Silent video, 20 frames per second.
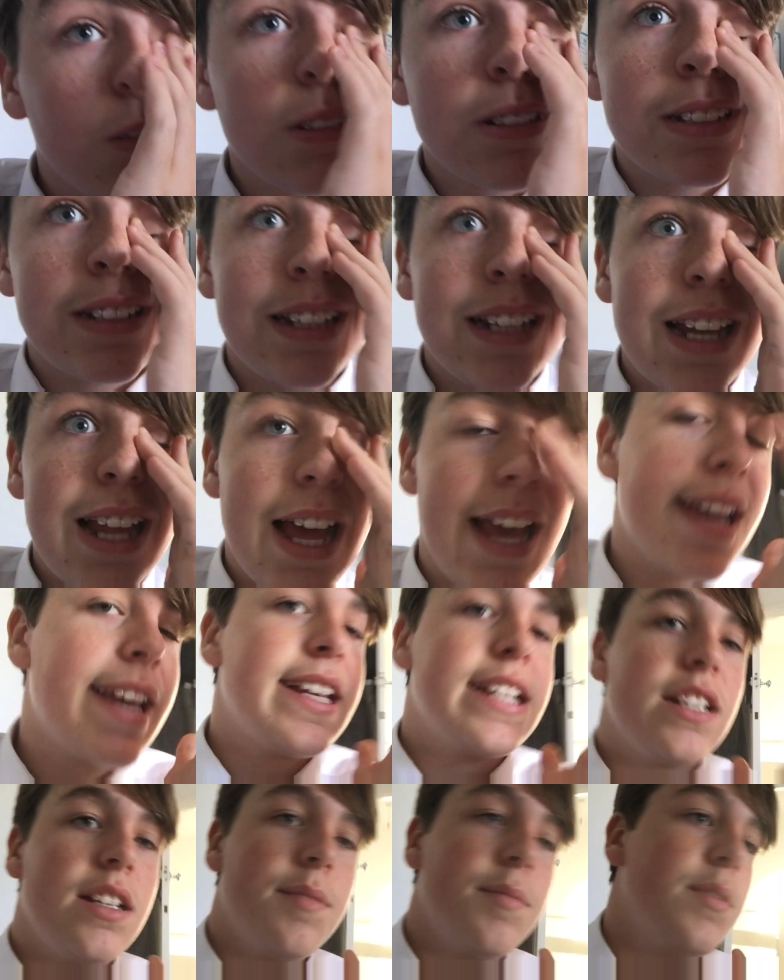was
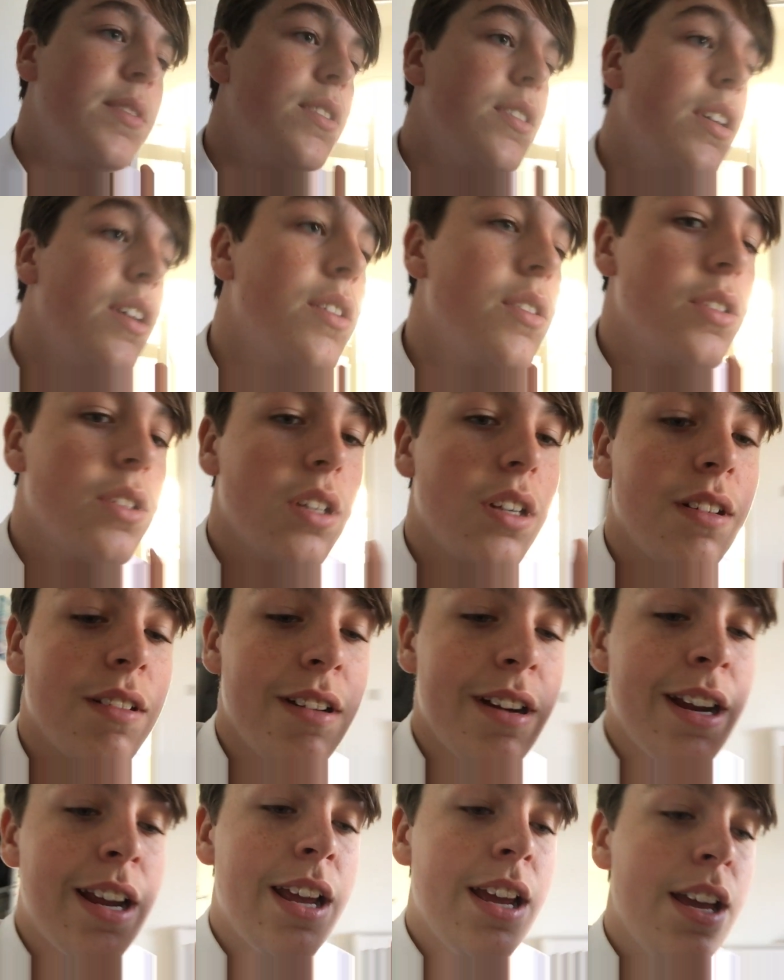late. I'm so
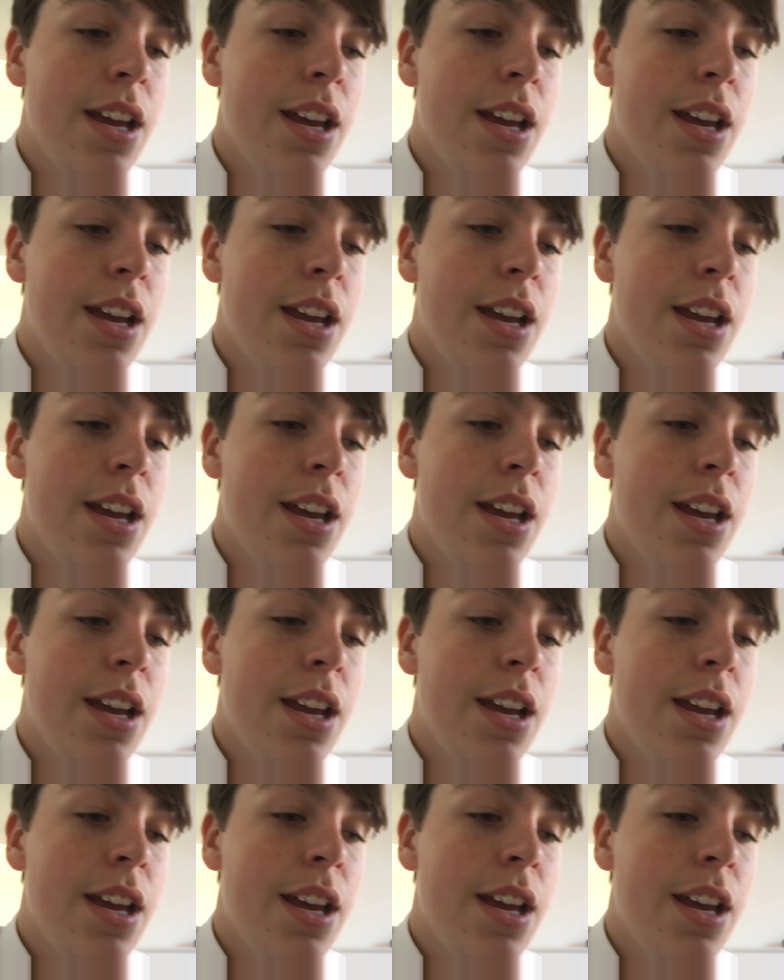sorry.